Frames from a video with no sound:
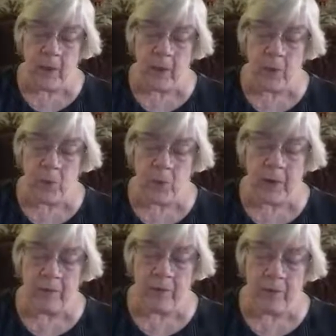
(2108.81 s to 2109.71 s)
His
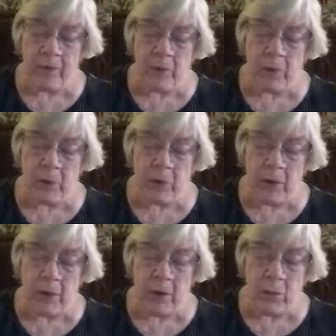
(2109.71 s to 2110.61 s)
wife died
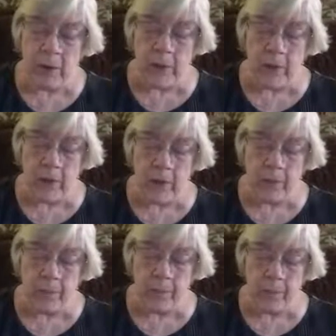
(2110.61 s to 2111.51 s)
similarly a week
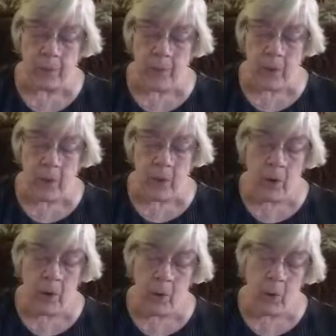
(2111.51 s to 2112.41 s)
later.
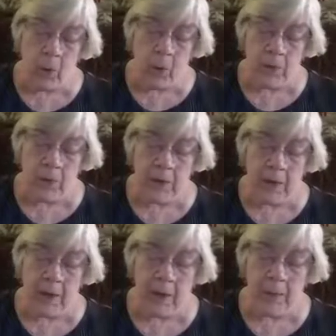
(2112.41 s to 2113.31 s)
While its
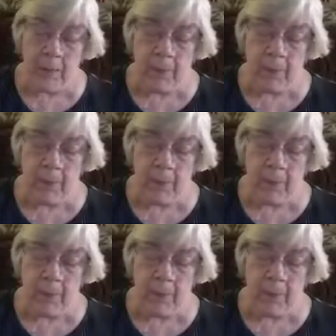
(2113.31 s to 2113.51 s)
highly